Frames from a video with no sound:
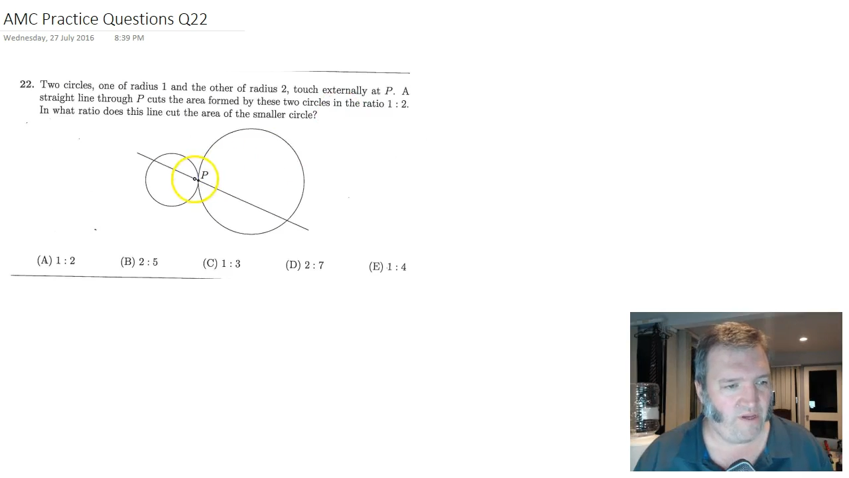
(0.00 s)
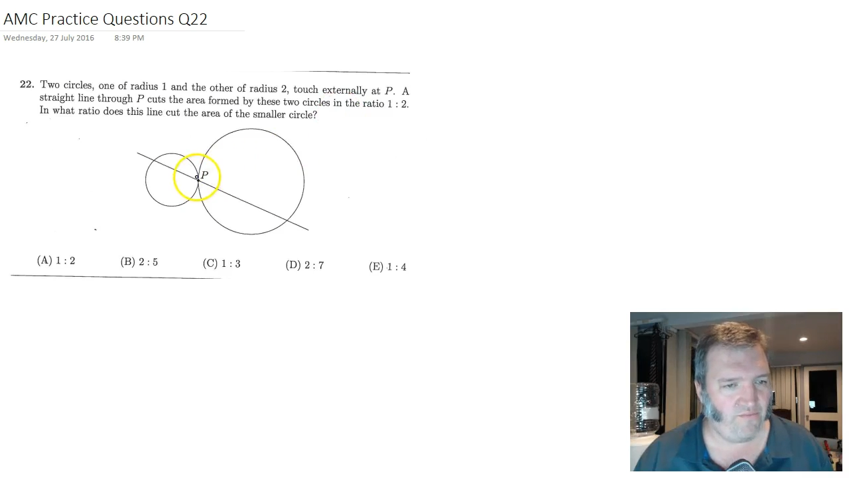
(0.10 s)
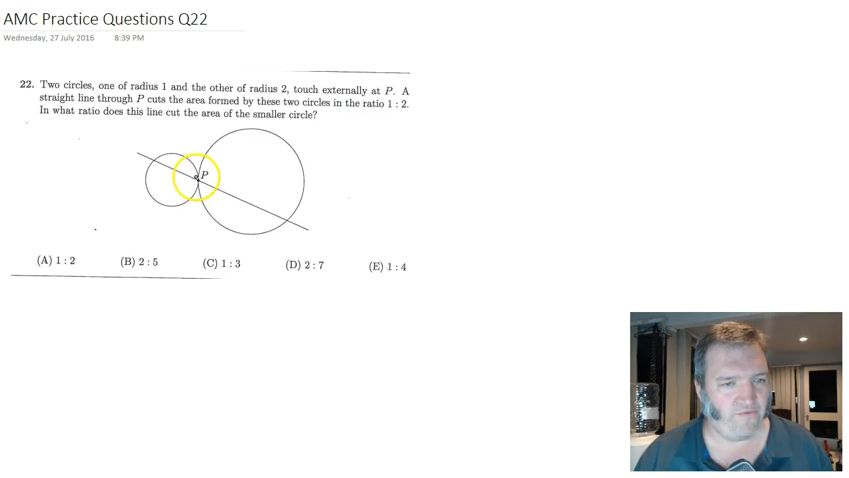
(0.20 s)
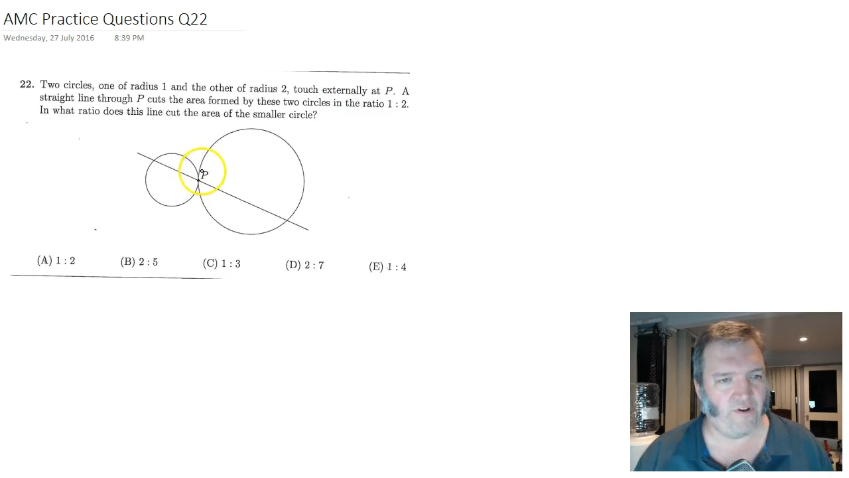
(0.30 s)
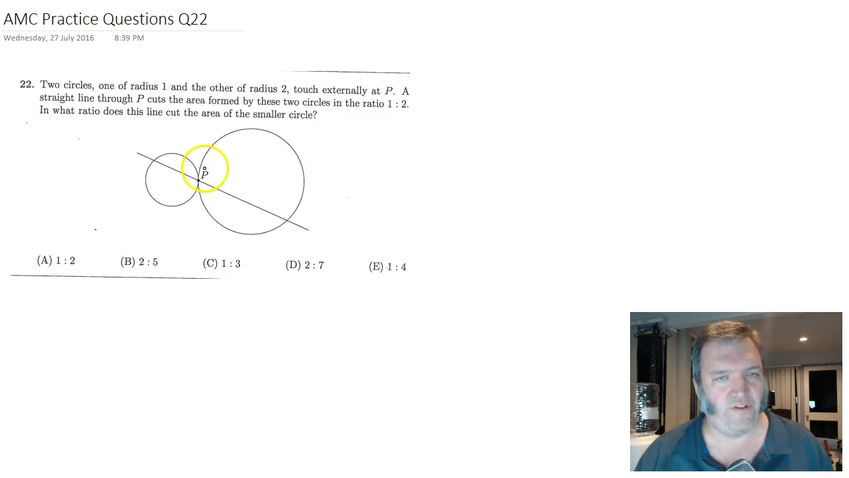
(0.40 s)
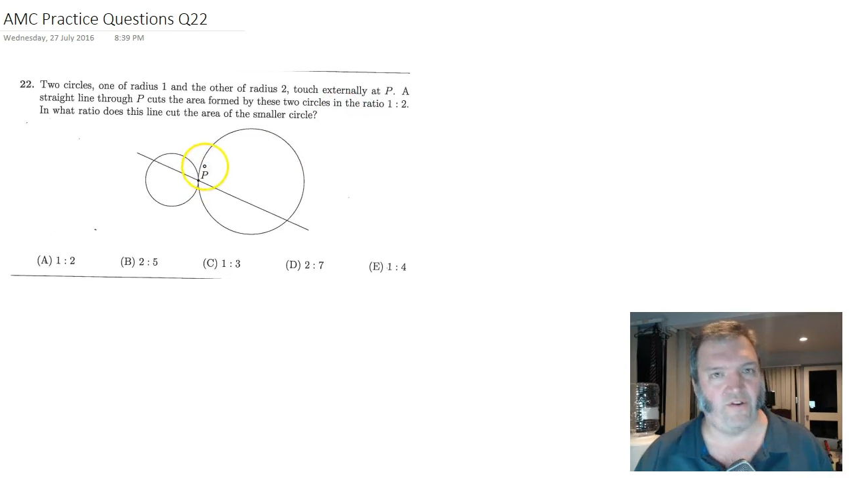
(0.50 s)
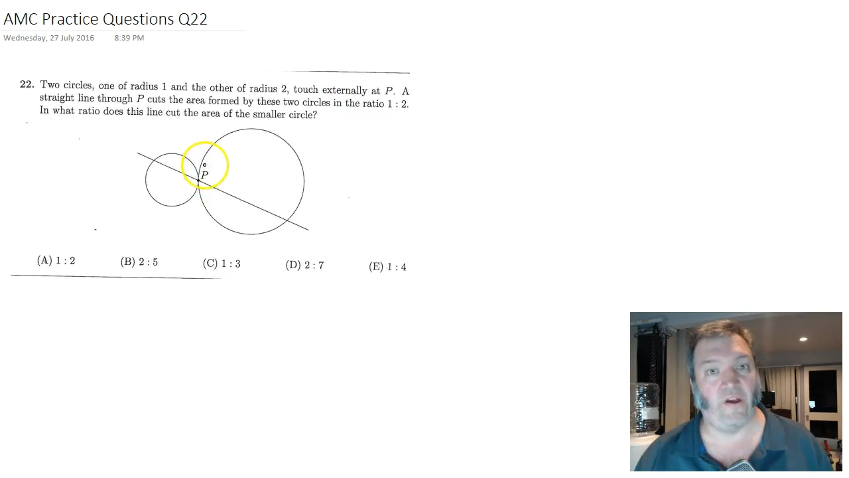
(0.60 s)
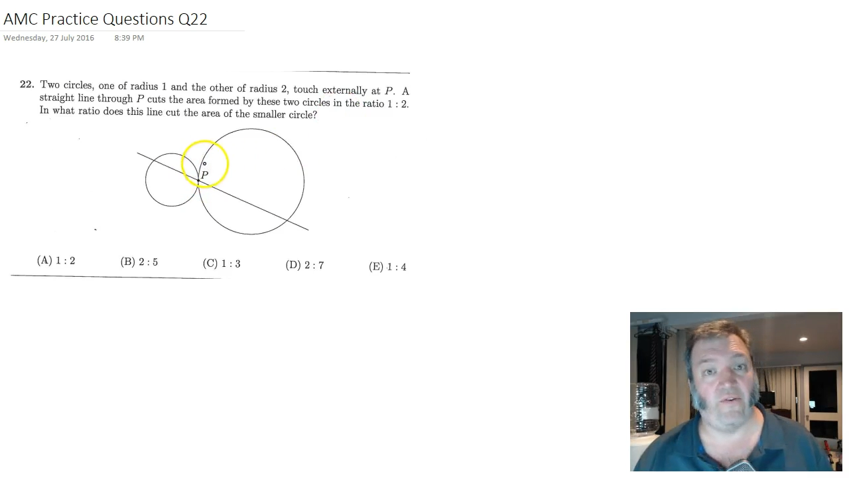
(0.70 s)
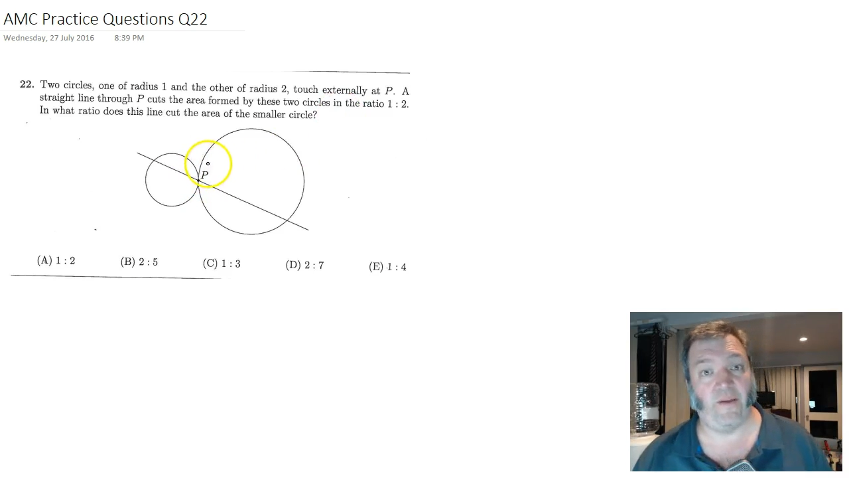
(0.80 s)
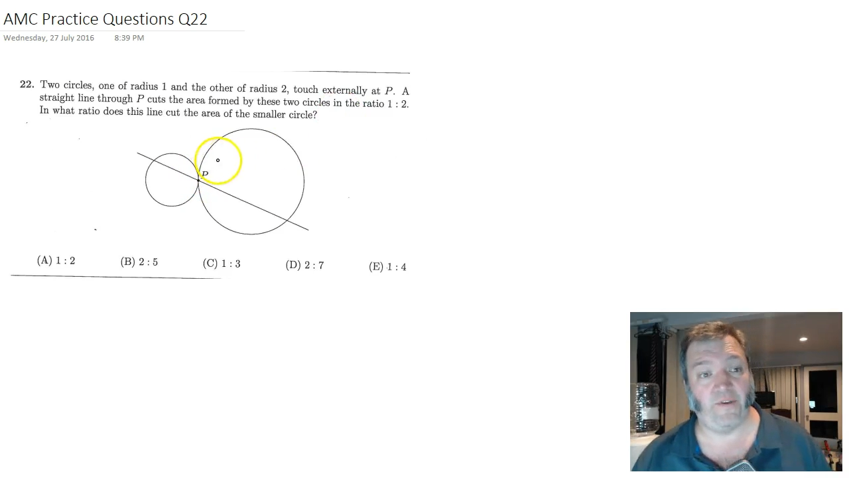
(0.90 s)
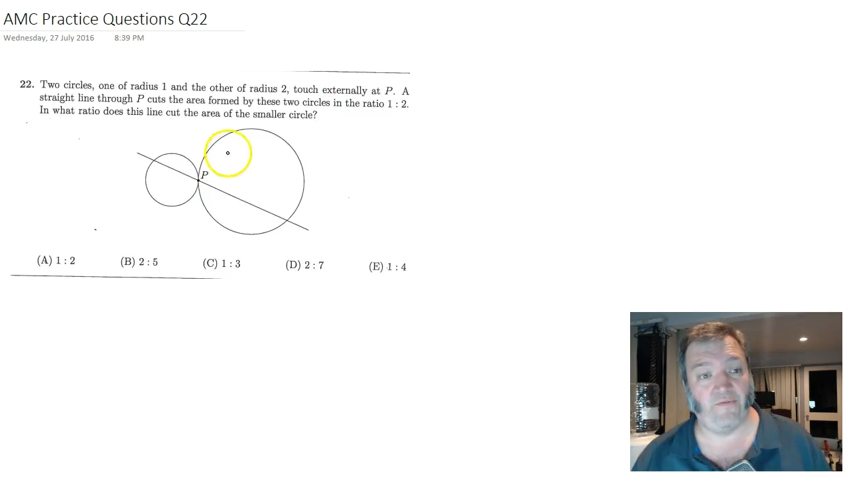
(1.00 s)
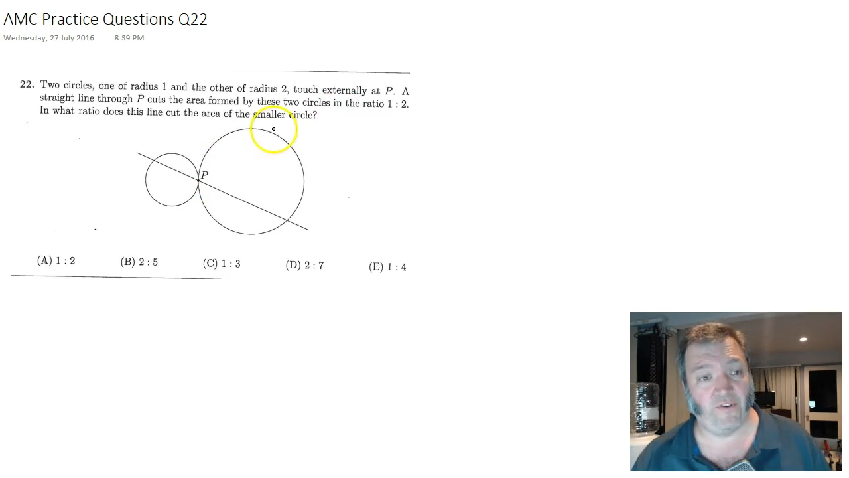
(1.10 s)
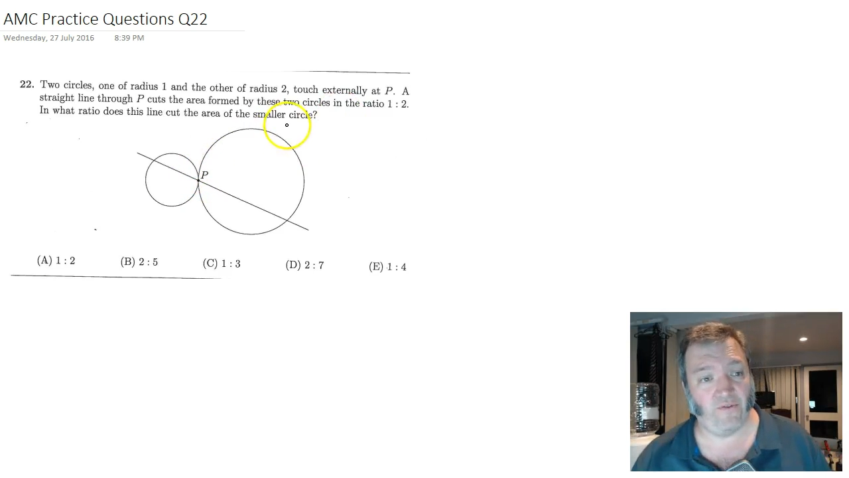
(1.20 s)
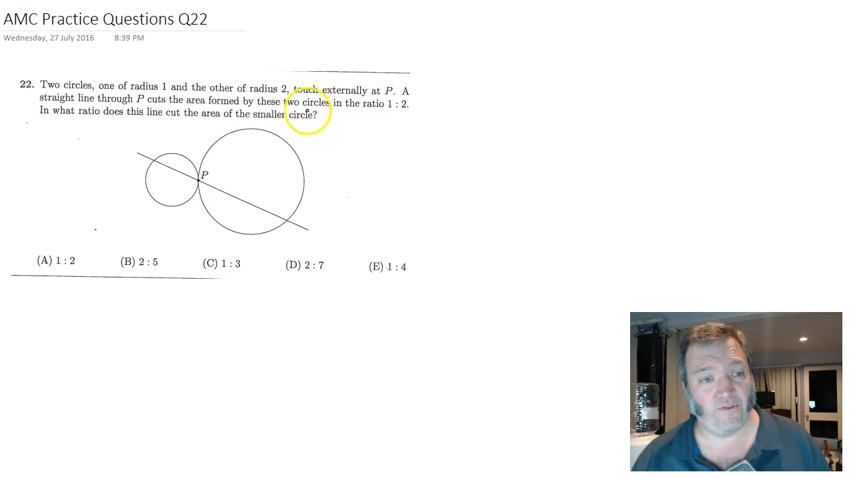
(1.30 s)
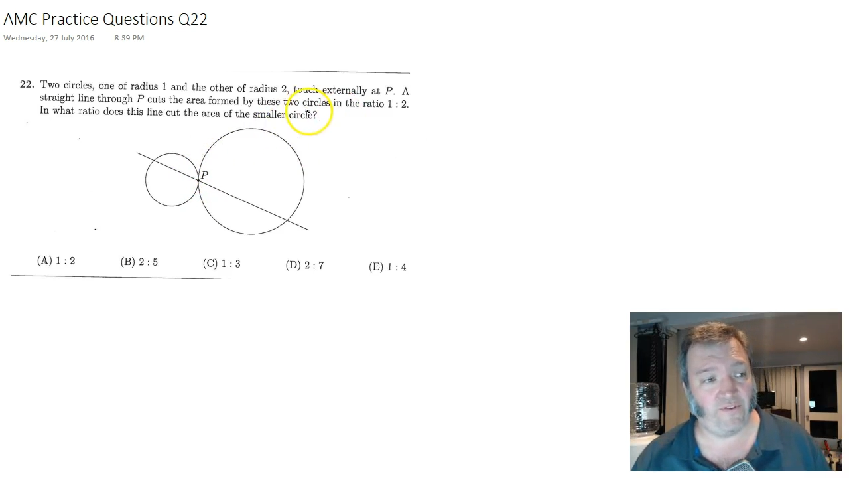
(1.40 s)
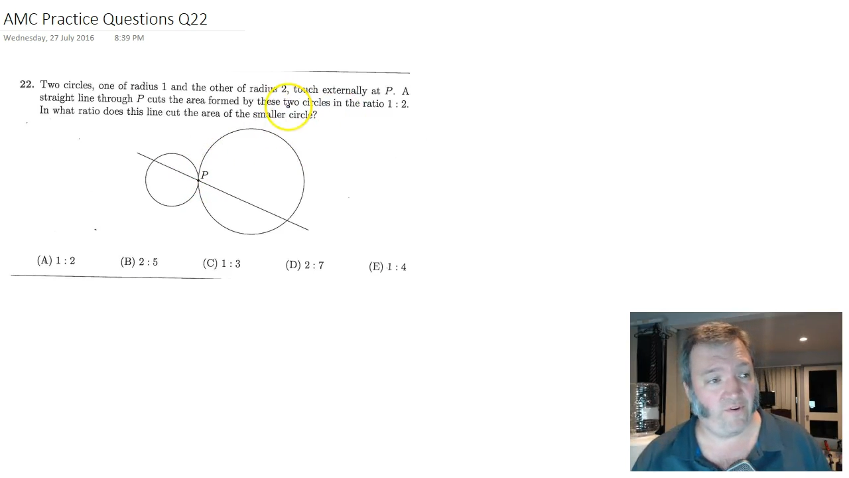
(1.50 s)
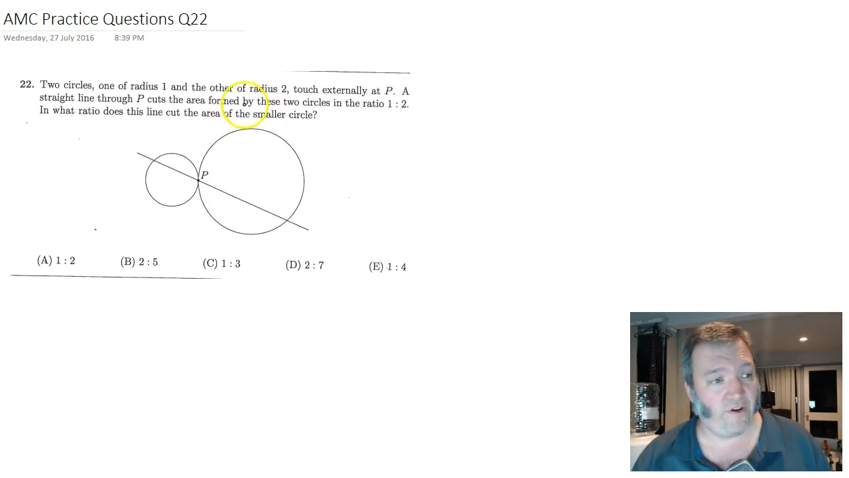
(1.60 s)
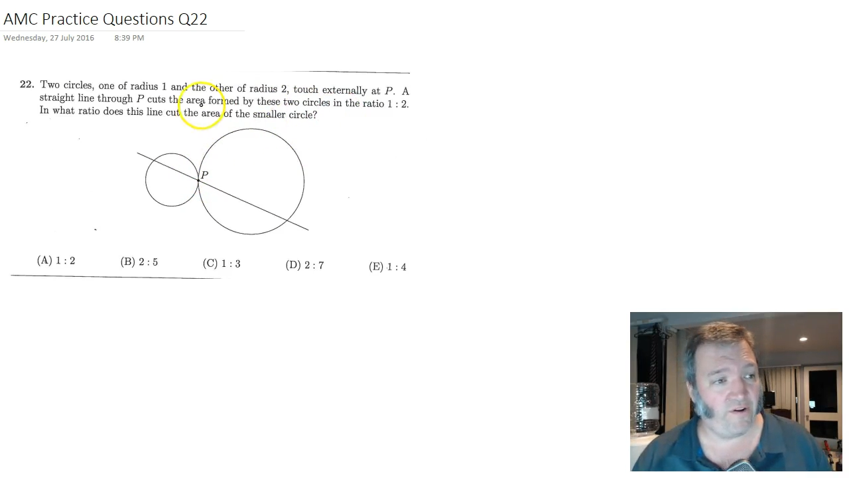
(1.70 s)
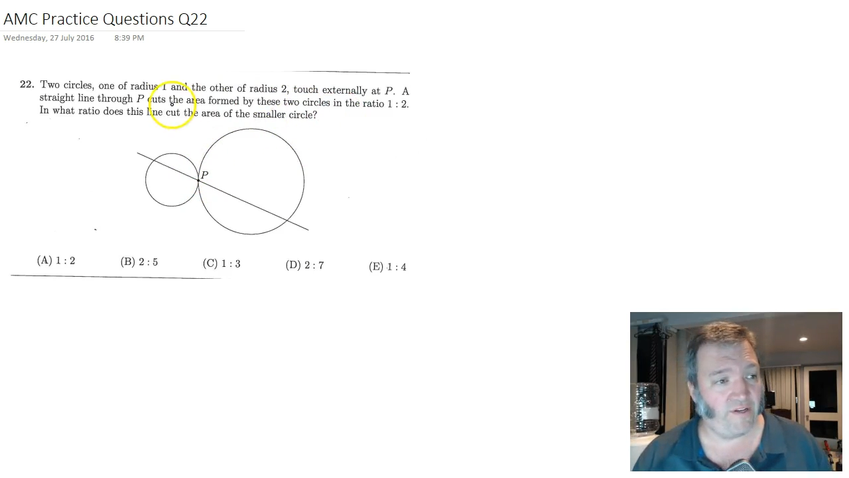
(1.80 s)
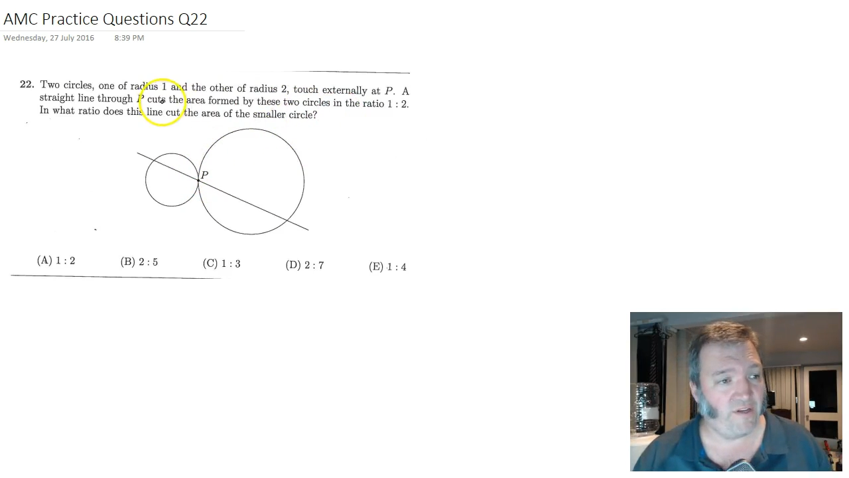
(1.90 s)
We've got a diagram given to us, very
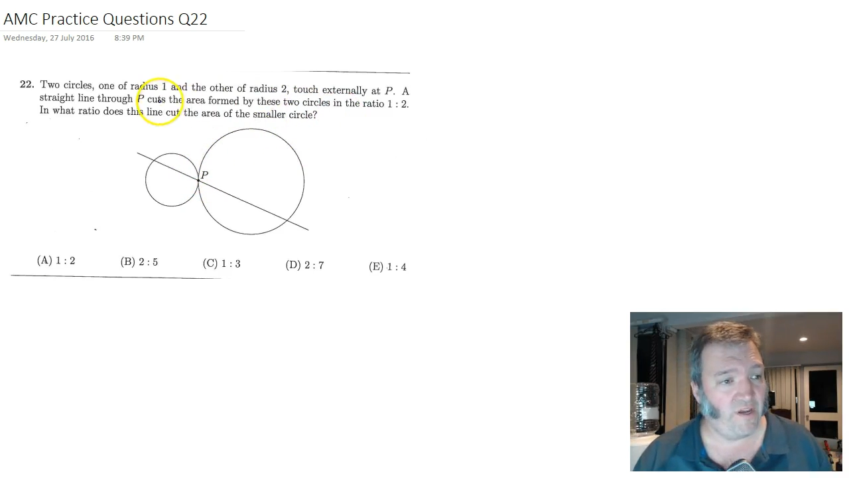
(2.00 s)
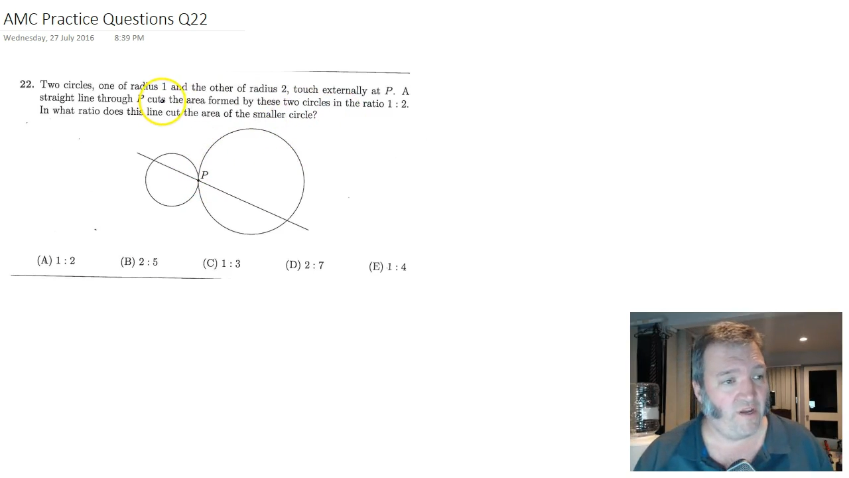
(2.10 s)
nice.